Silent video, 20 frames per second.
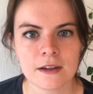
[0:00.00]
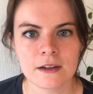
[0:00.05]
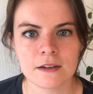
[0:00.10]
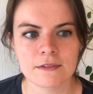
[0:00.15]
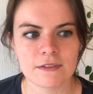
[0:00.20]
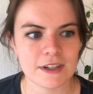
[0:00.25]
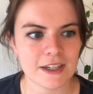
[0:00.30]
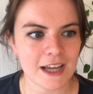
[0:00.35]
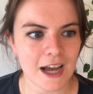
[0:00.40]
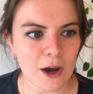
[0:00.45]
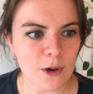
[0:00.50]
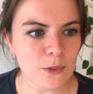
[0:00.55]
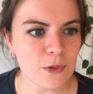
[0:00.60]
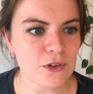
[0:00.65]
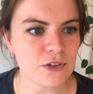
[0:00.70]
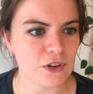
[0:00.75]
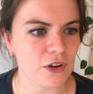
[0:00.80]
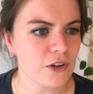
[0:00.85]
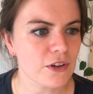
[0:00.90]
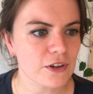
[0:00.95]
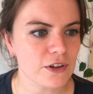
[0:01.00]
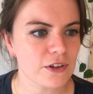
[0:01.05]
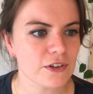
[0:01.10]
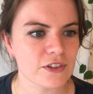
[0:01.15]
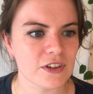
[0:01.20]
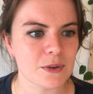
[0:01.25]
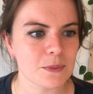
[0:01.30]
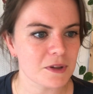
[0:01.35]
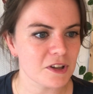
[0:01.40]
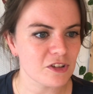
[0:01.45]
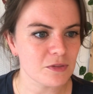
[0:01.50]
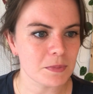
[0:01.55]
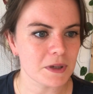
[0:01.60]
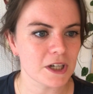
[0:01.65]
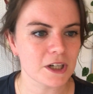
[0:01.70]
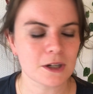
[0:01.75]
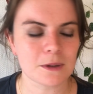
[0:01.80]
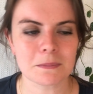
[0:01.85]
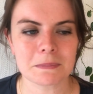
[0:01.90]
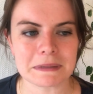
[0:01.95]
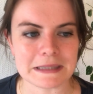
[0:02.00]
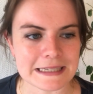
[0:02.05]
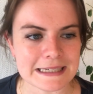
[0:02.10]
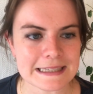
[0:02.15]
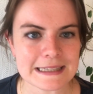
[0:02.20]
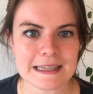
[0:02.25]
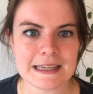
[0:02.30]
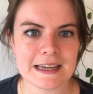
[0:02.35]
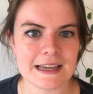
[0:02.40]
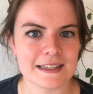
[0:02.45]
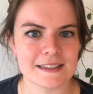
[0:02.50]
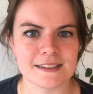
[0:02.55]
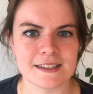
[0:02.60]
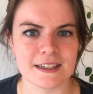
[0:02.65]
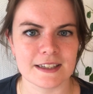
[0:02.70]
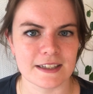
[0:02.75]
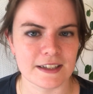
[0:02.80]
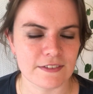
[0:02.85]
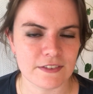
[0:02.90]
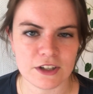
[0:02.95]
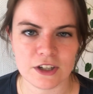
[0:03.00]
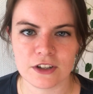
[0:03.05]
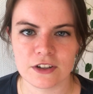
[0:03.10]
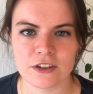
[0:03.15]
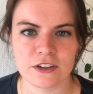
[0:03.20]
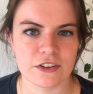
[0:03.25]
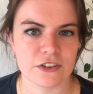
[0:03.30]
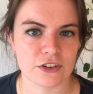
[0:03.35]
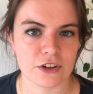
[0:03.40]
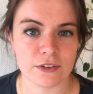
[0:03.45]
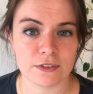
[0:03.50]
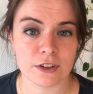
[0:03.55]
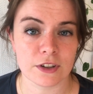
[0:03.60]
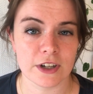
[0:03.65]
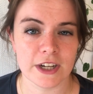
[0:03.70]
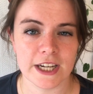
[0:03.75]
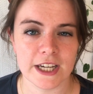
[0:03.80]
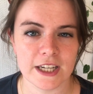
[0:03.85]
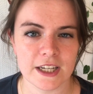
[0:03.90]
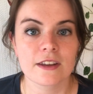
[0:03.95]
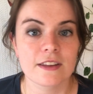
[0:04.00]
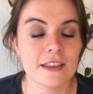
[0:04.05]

for countless others it will have been a completely insignificant discovery.